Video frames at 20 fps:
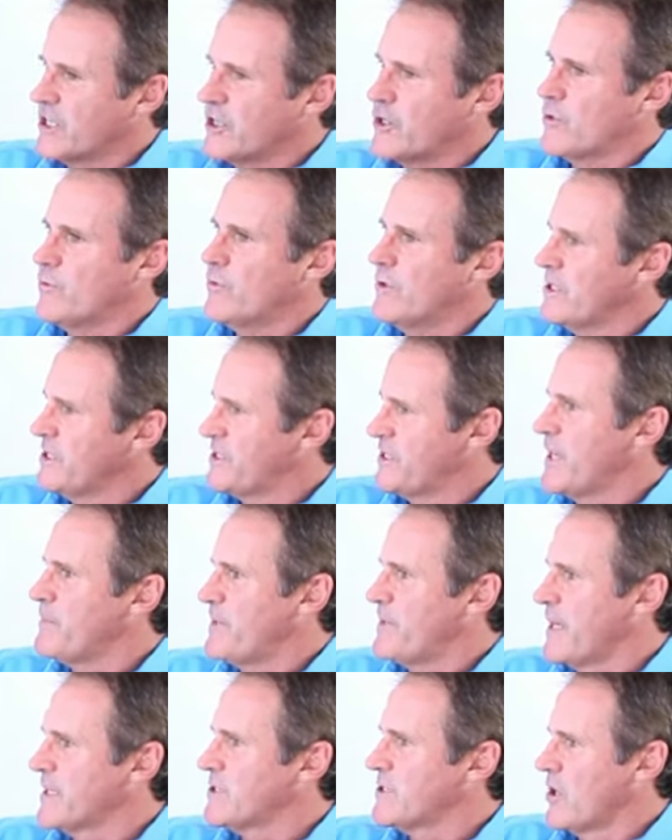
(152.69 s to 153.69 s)
So you really
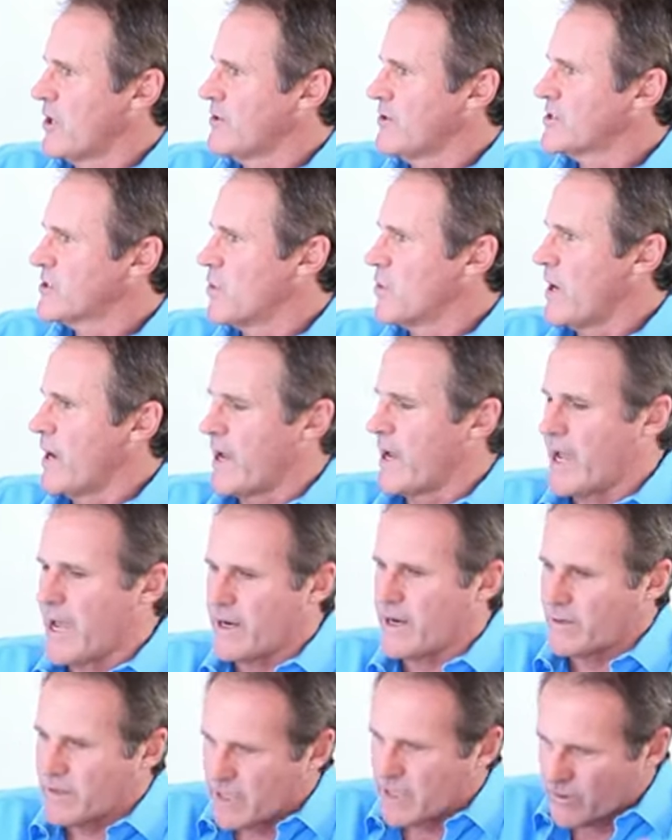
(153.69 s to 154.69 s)
stepped outside the square
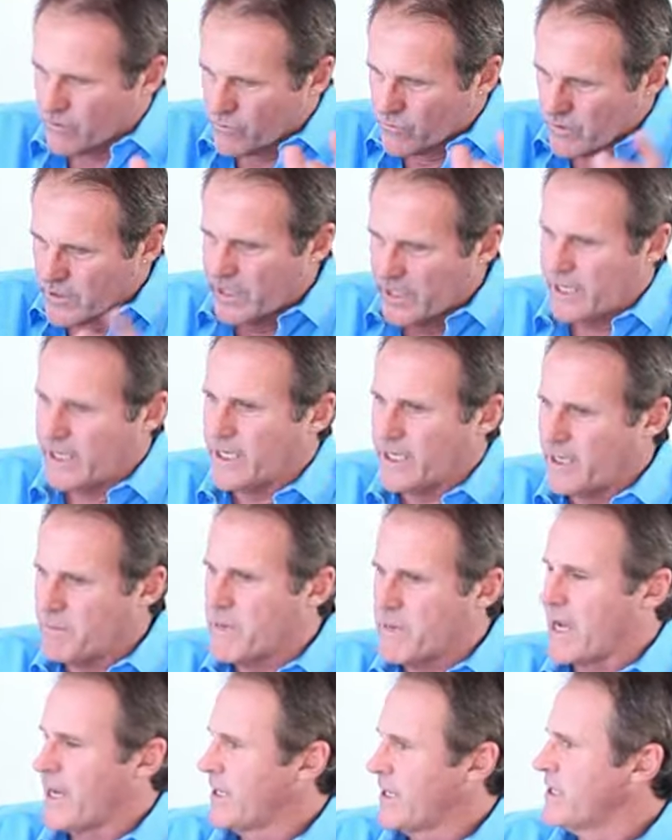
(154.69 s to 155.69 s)
and really
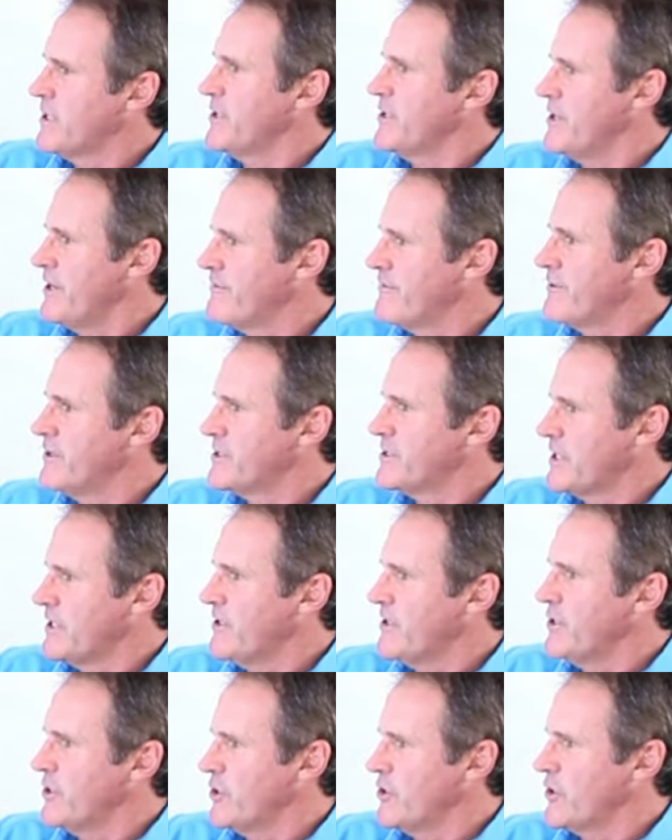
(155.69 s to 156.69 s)
made it a difference
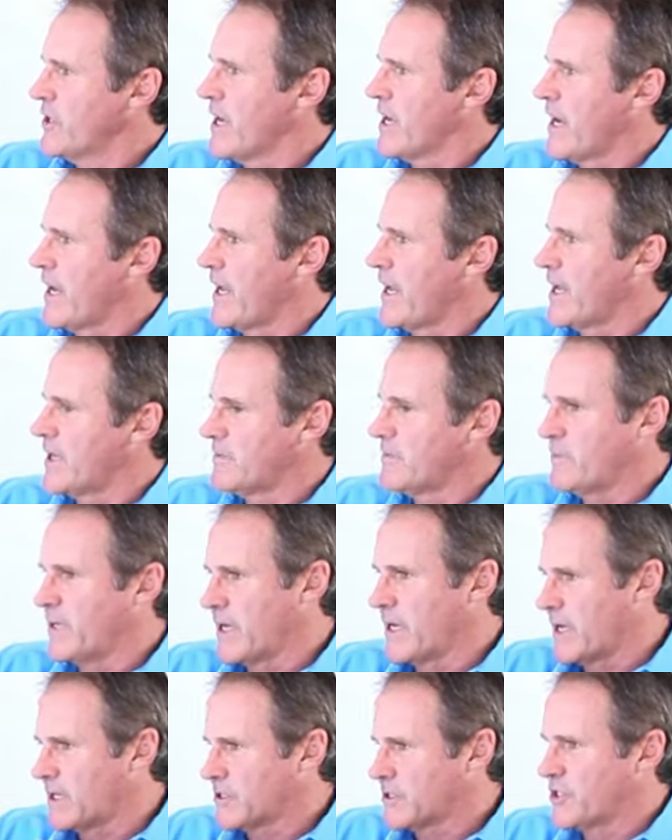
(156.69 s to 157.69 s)
in the UK and
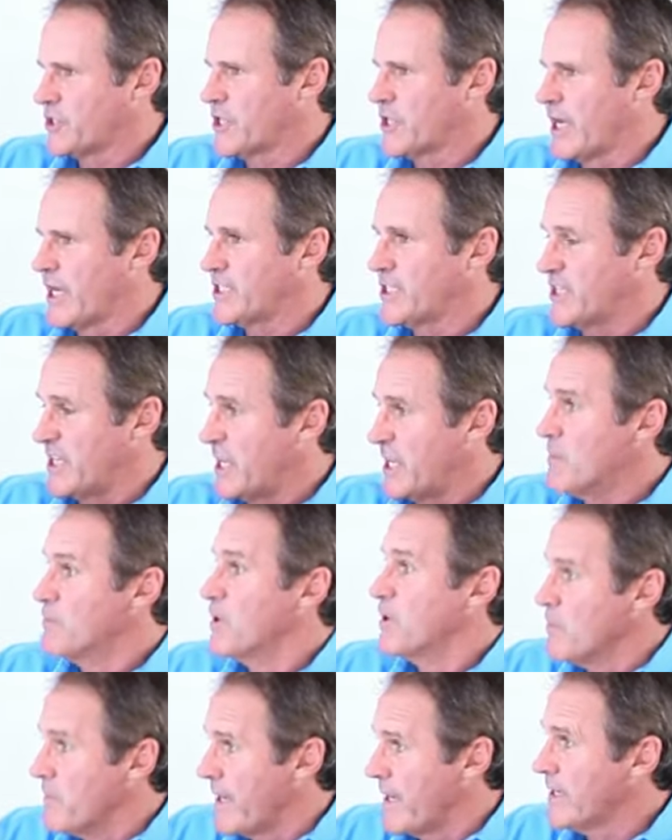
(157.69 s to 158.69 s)
being able to change and
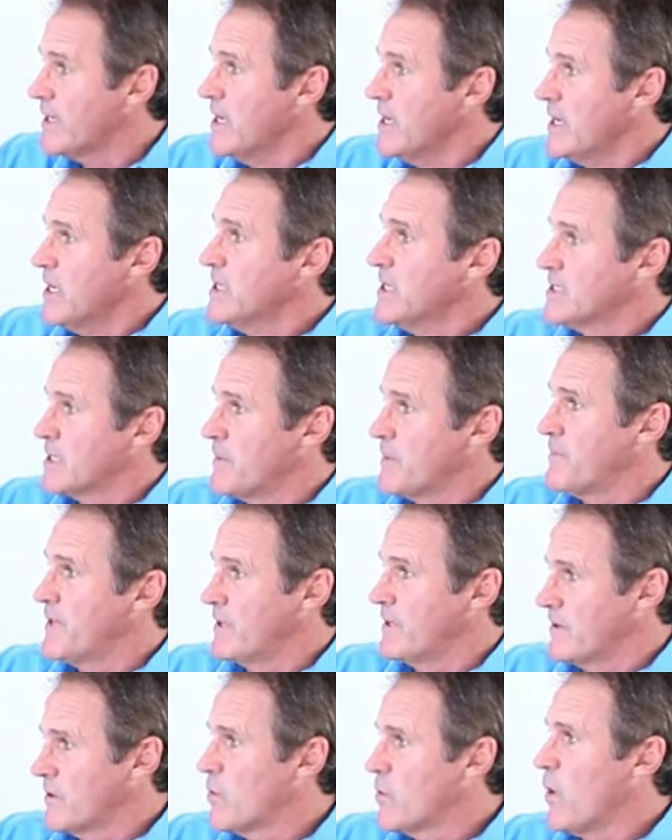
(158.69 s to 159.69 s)
implement
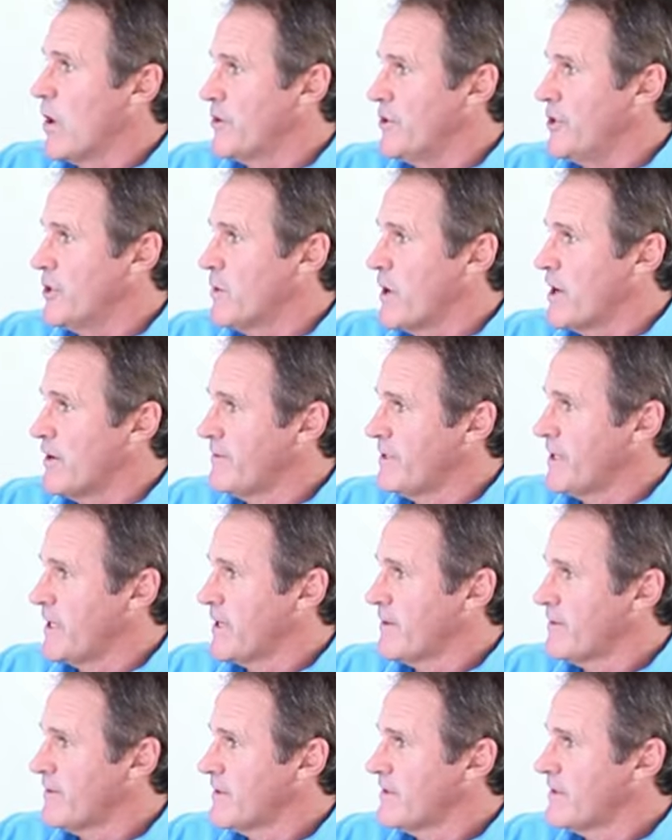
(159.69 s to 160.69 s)
something quite new over there.